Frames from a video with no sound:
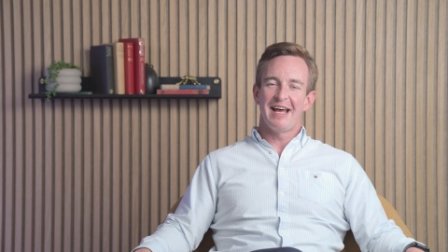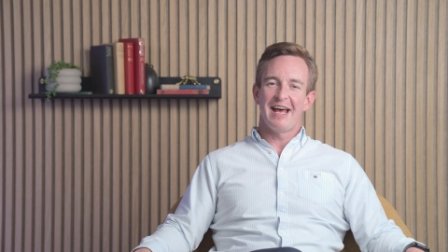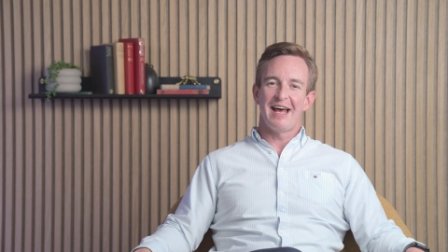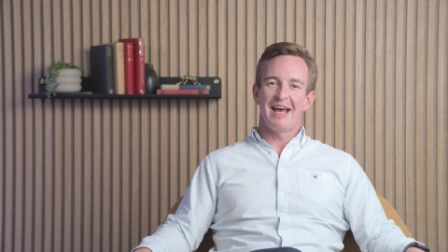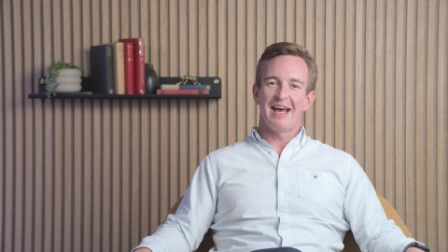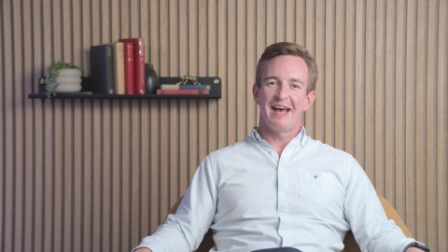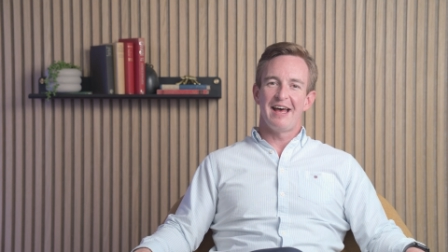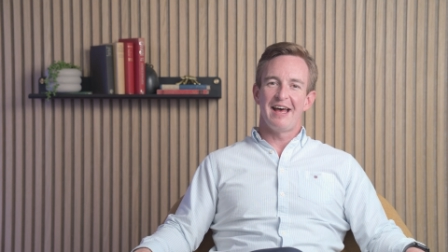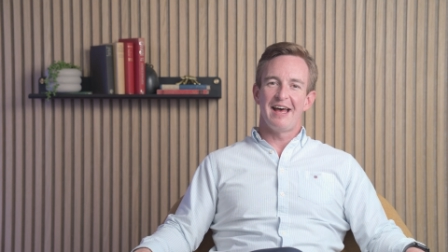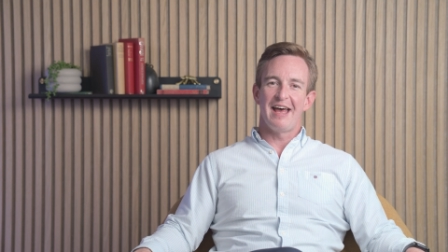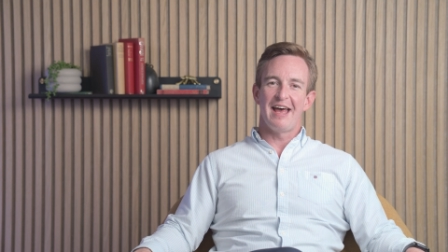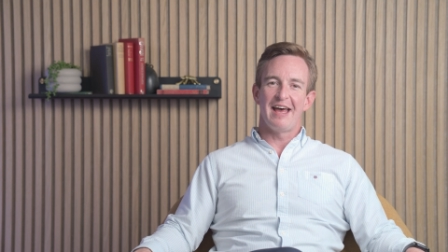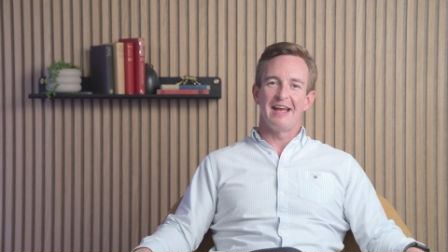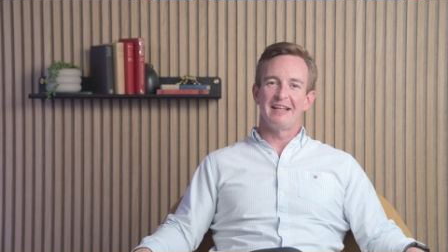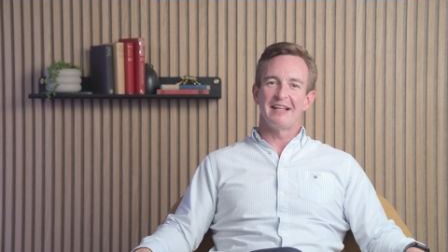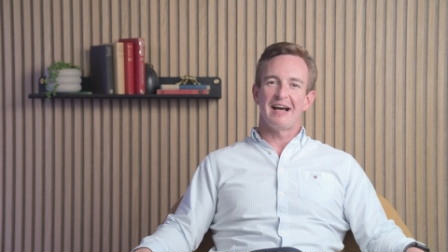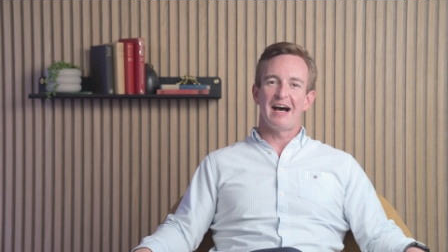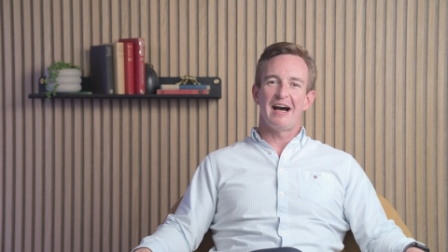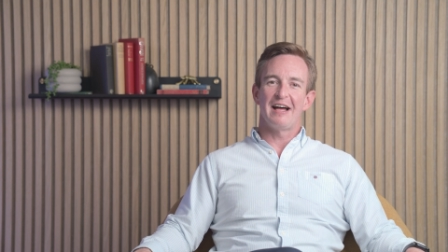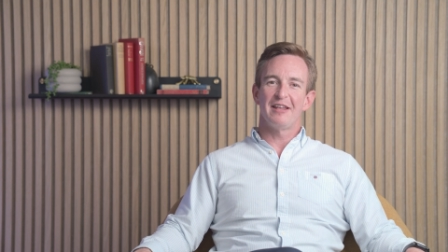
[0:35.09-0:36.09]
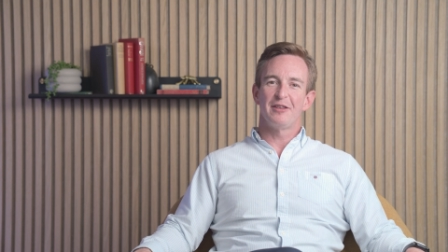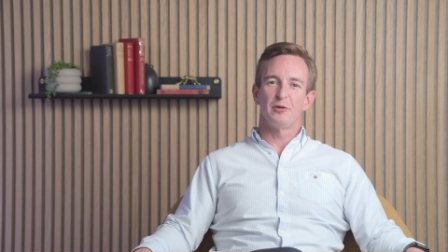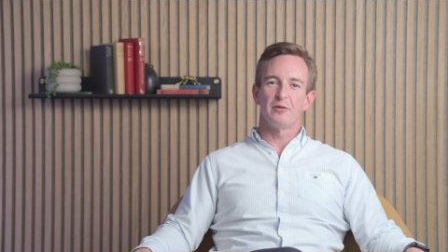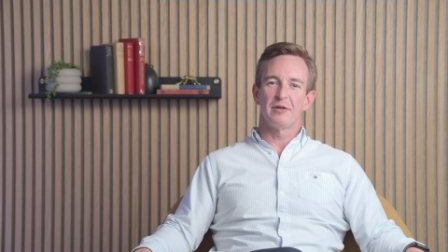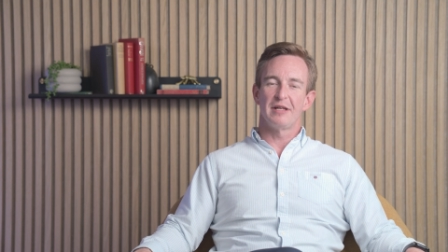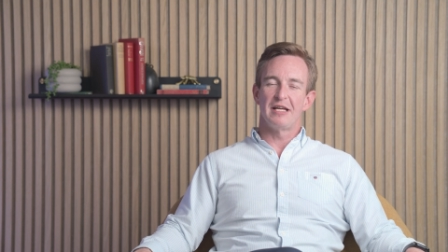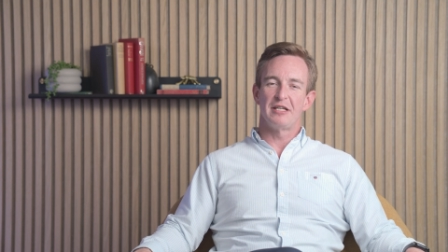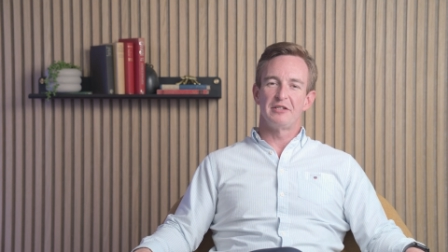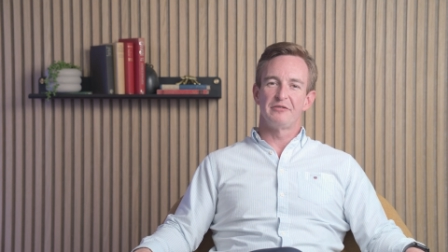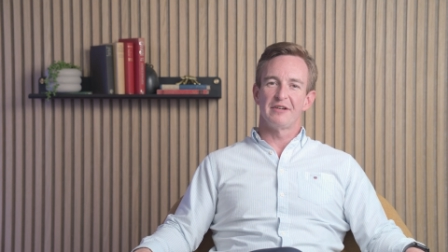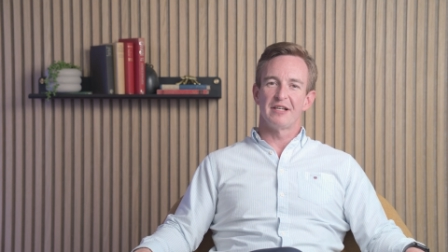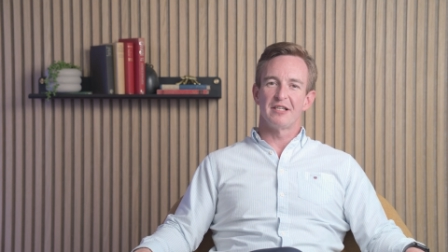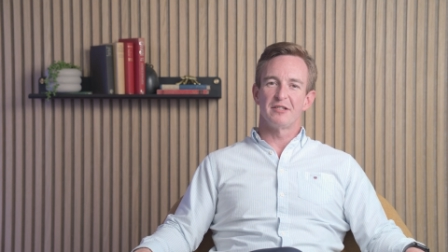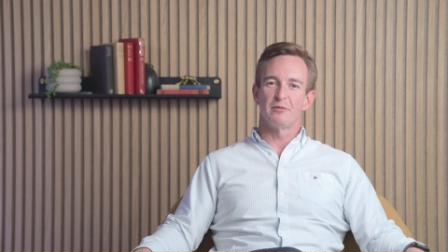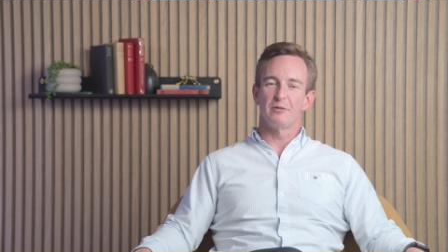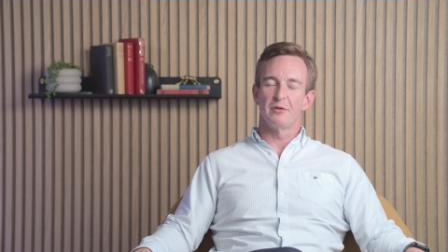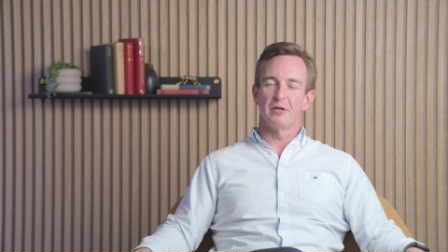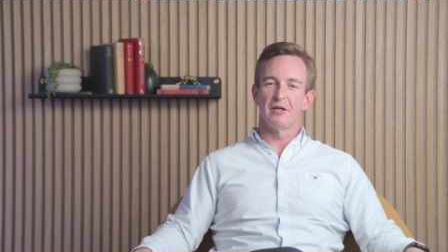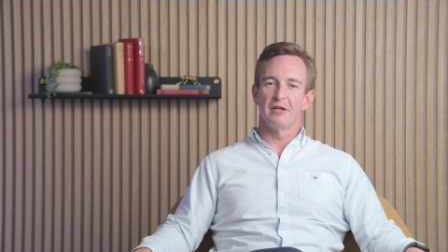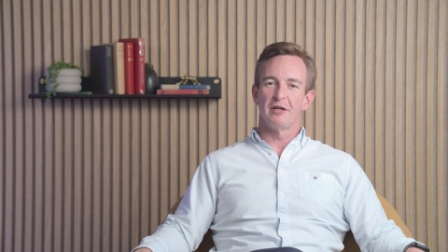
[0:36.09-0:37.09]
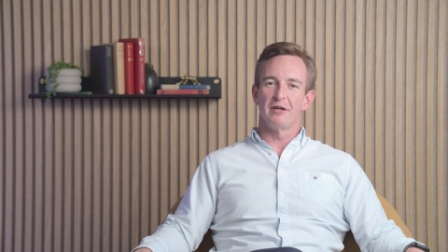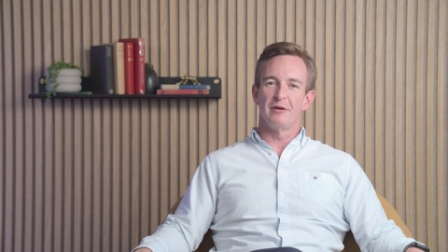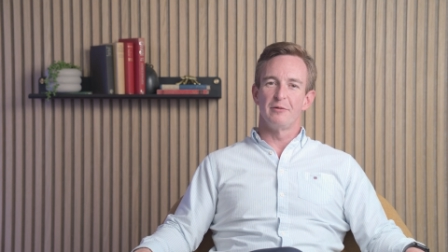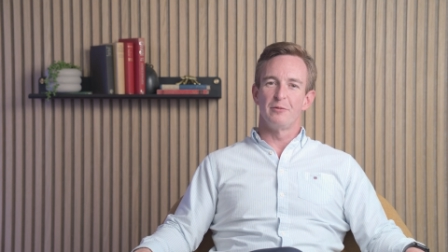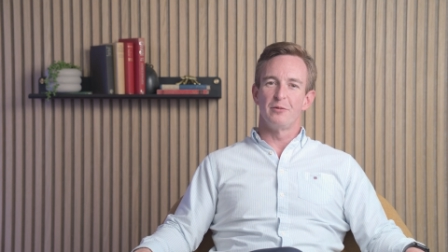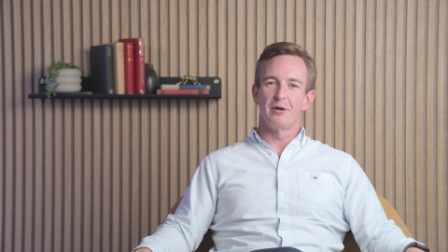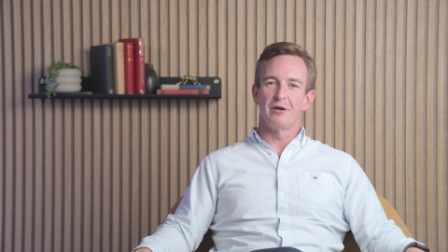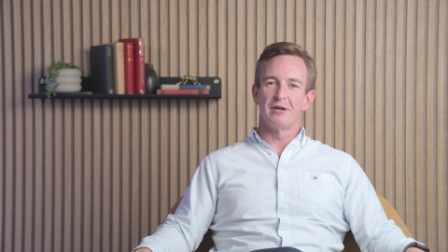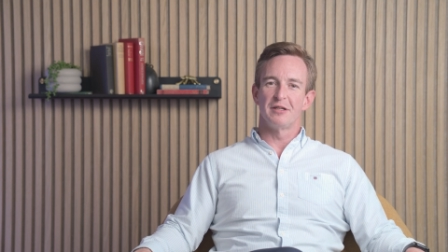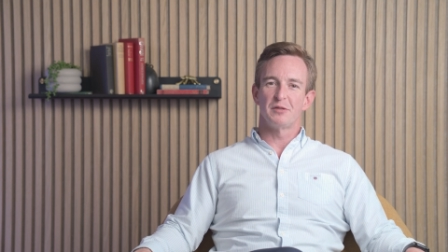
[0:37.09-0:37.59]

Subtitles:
And I thought hedge funds were